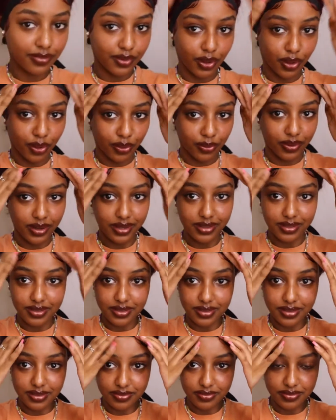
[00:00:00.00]
Alright,
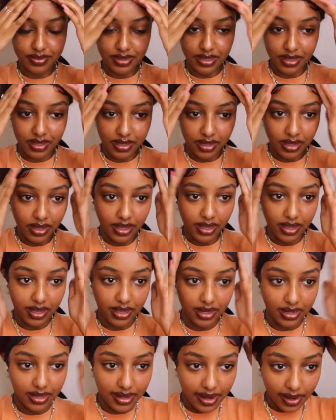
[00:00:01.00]

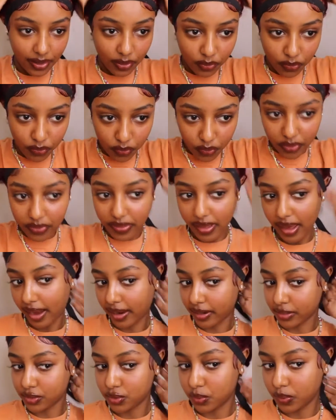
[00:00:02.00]
and now for the
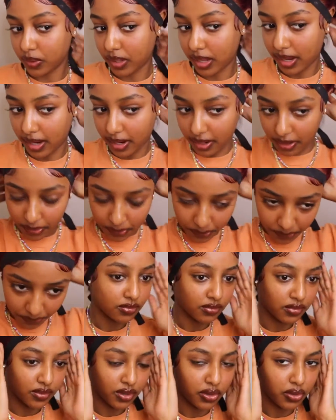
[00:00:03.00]
actual hair.
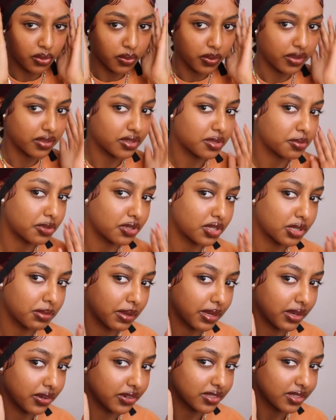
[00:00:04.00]
I don't know why this is pushing my
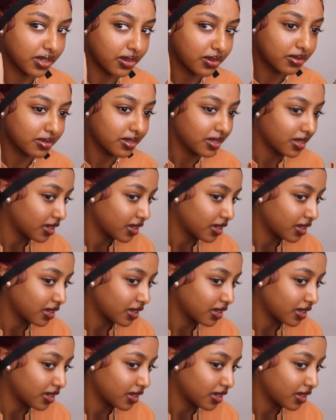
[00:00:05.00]
ears out.